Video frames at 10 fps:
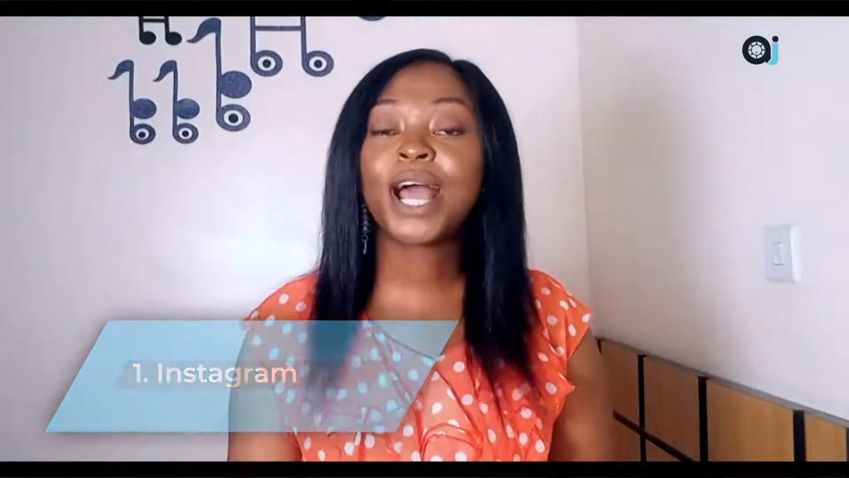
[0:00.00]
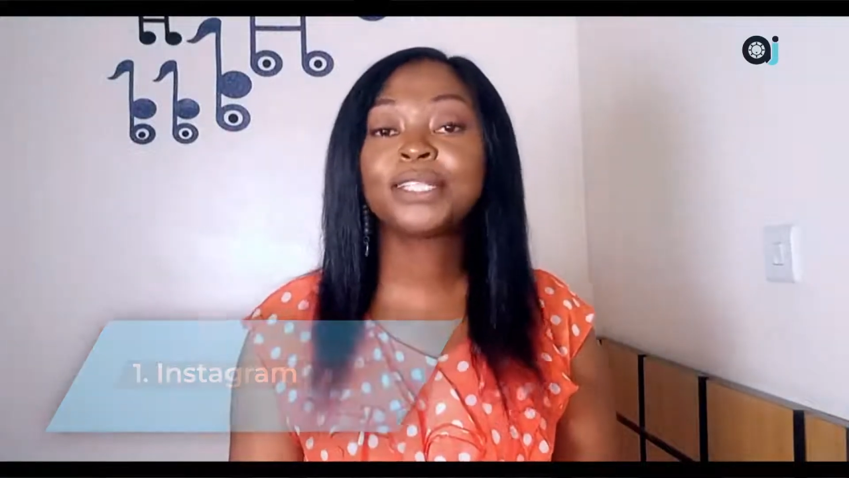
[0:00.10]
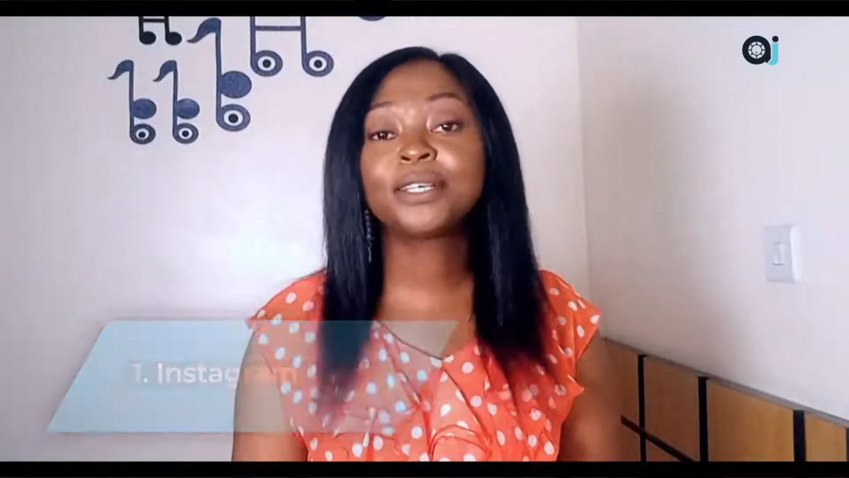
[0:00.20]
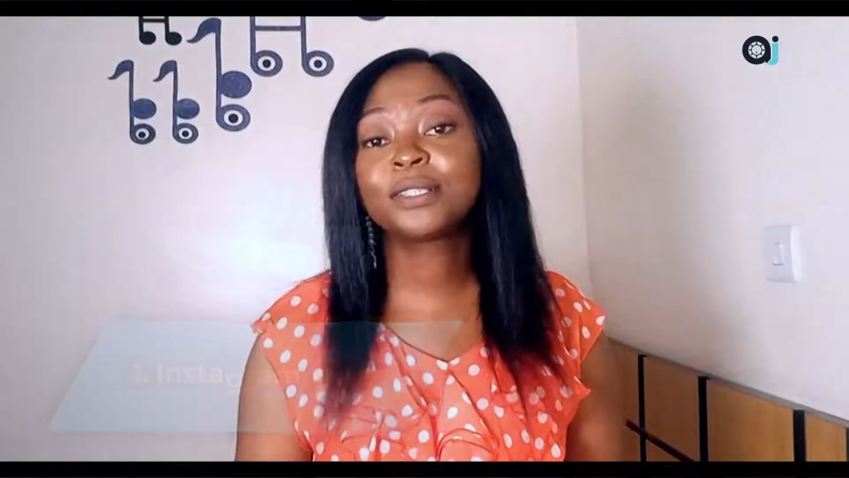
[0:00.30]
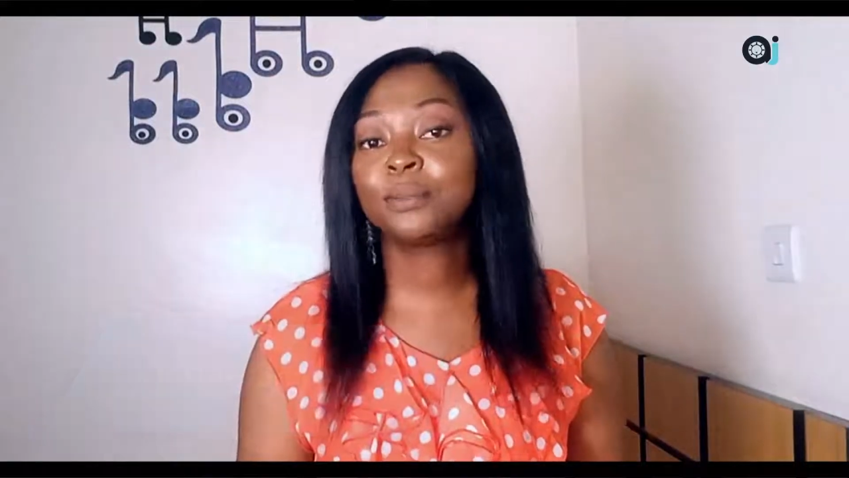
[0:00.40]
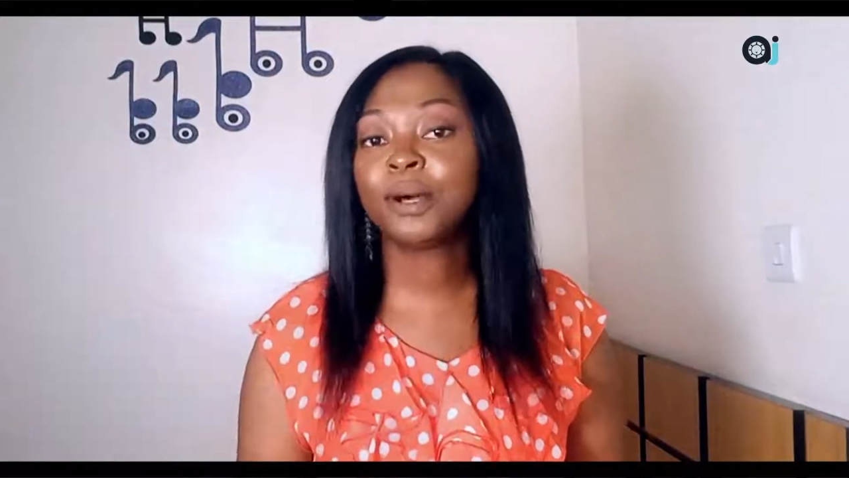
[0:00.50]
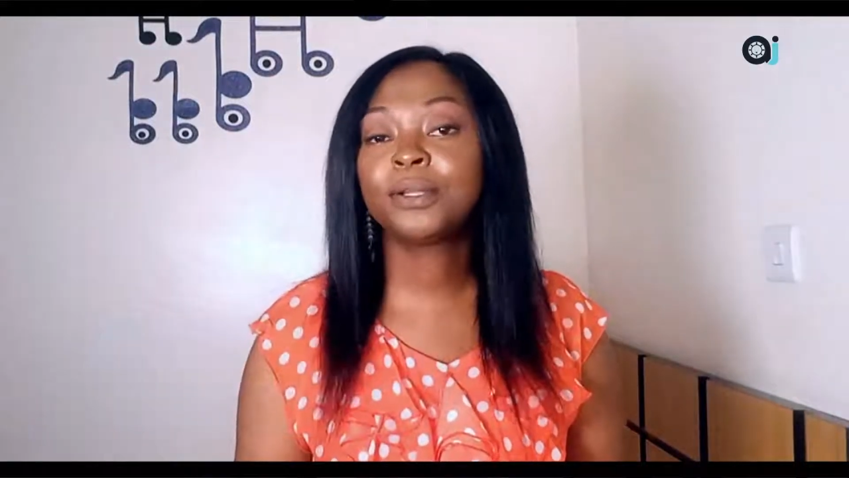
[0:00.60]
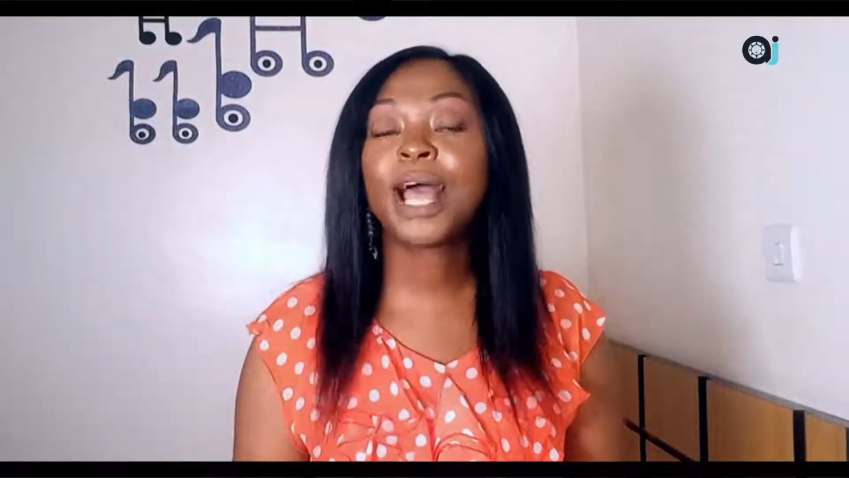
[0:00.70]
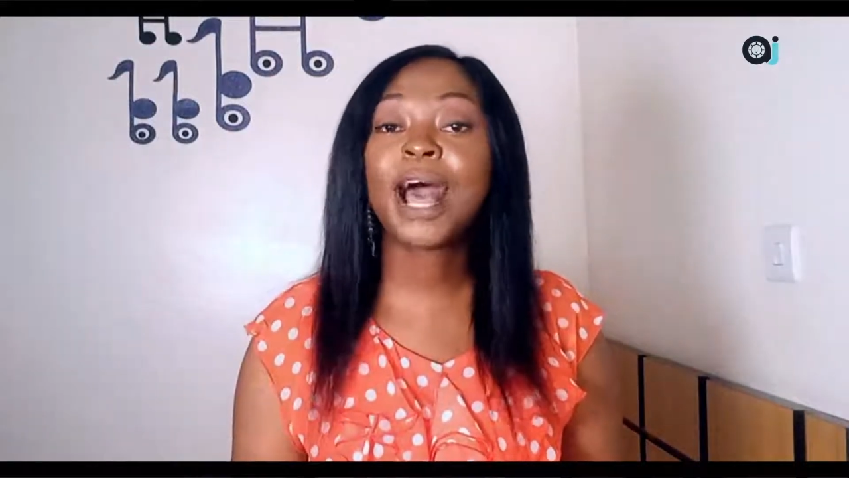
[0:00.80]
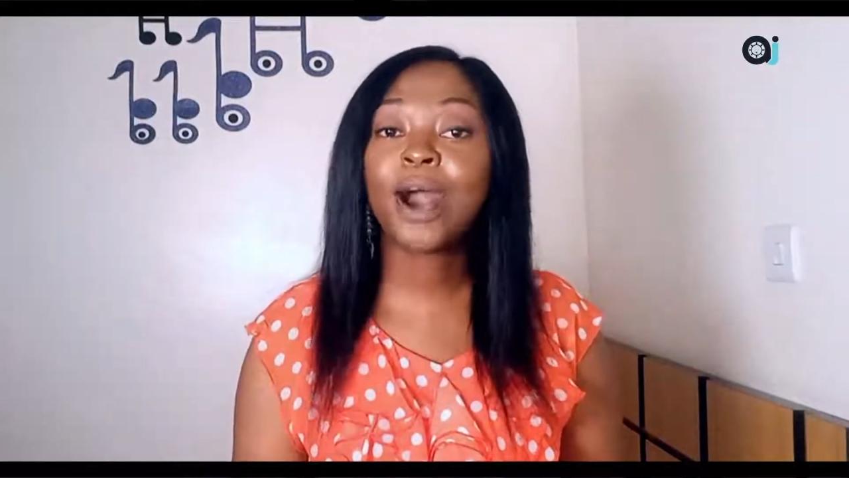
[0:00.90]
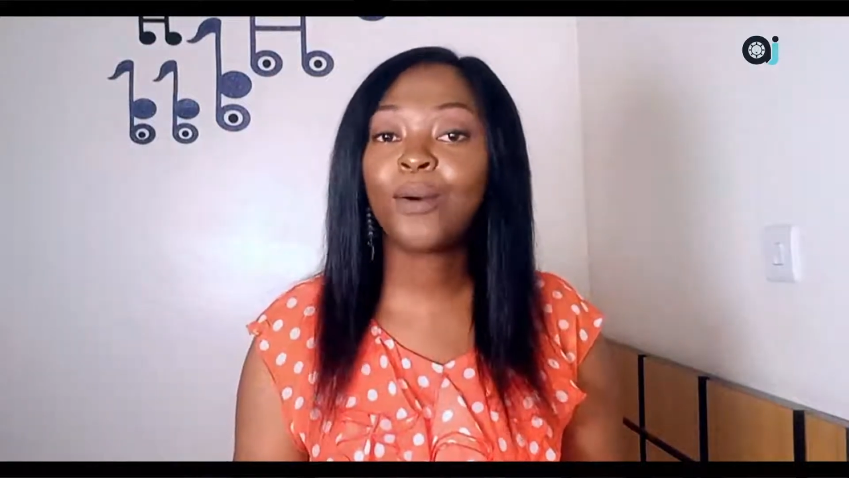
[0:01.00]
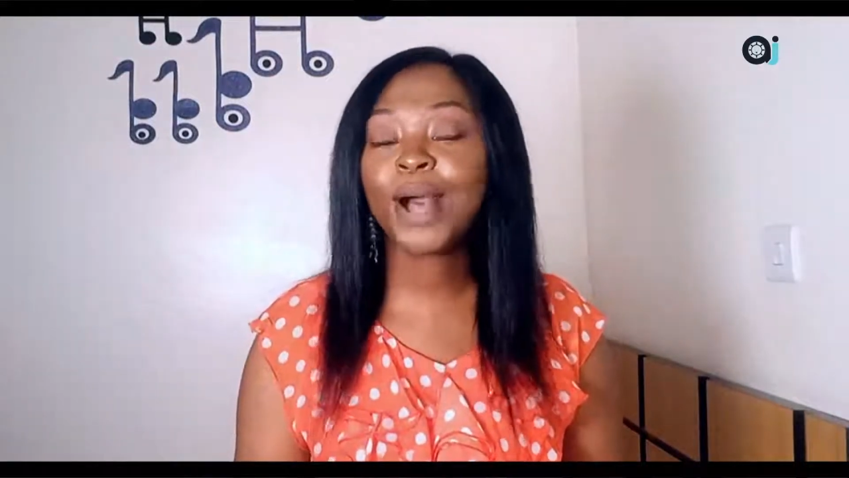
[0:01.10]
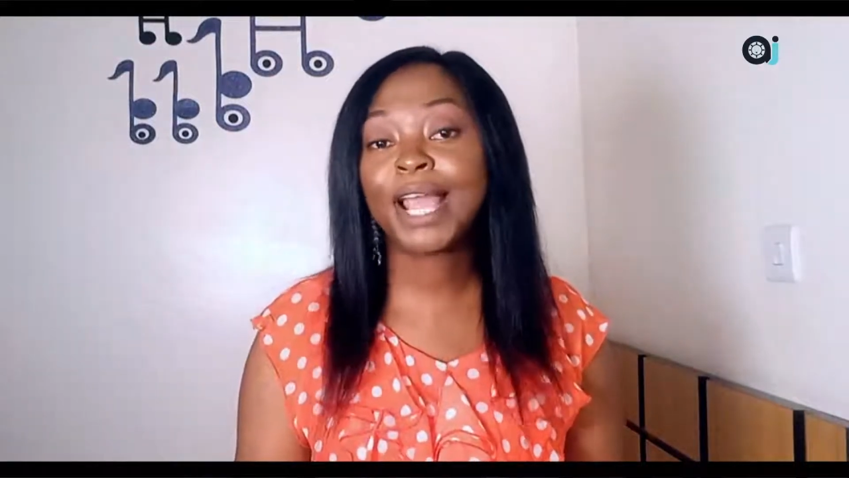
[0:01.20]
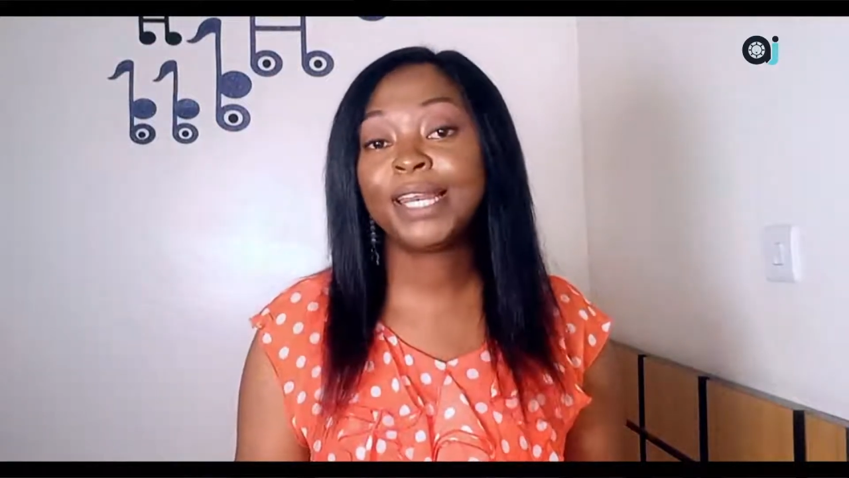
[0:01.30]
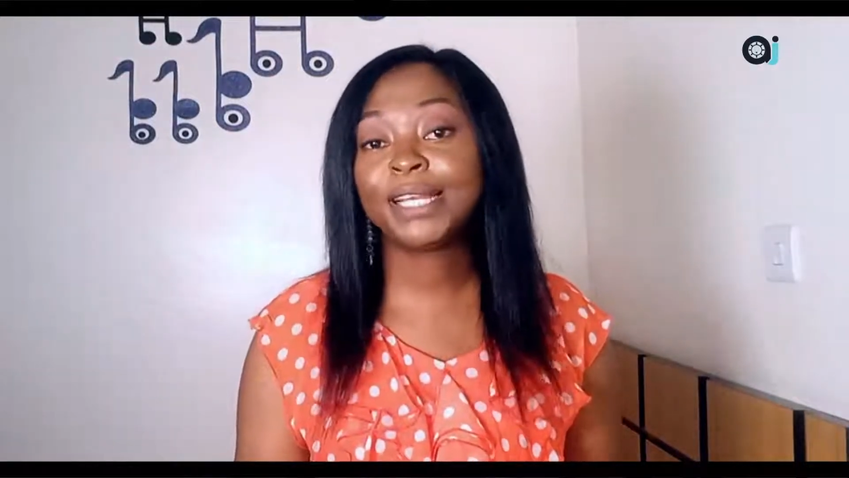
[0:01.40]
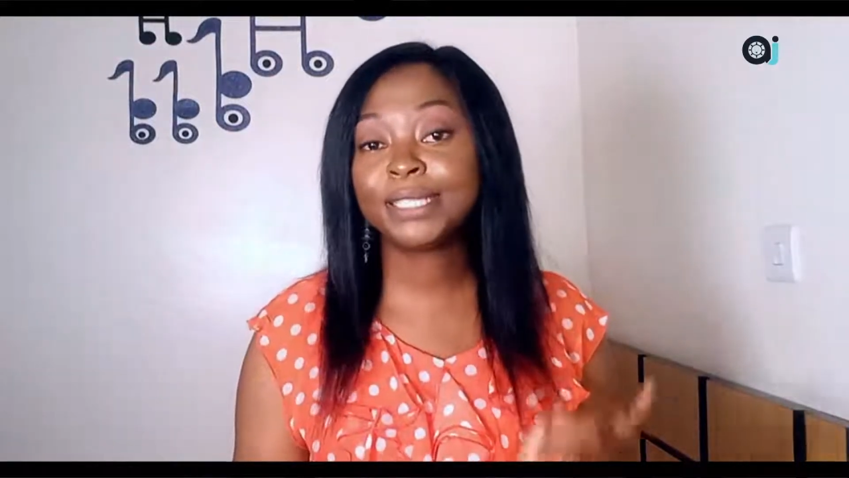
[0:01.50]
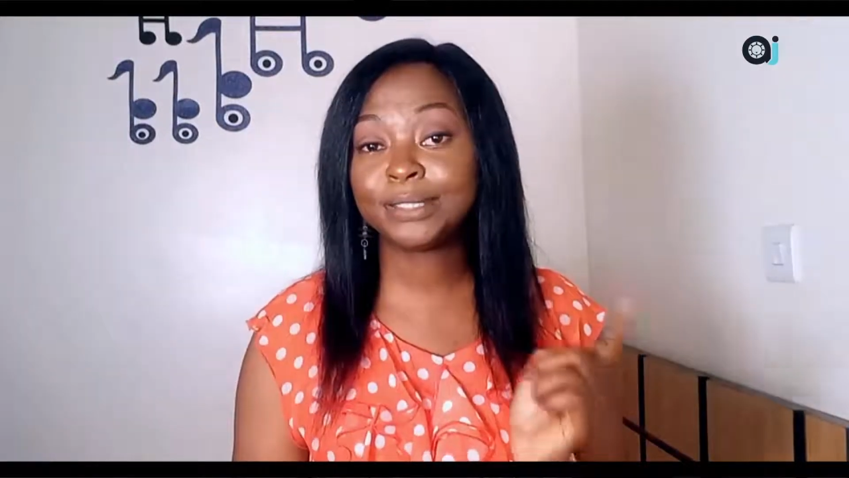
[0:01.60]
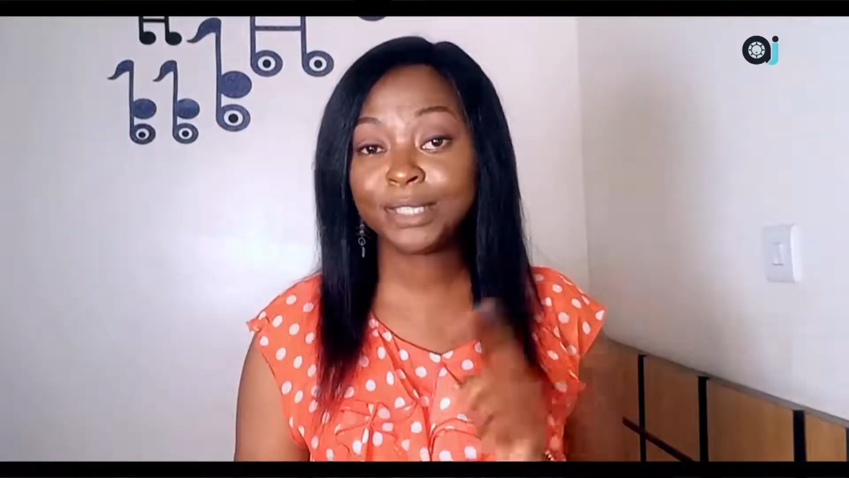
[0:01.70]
I talked about how I landed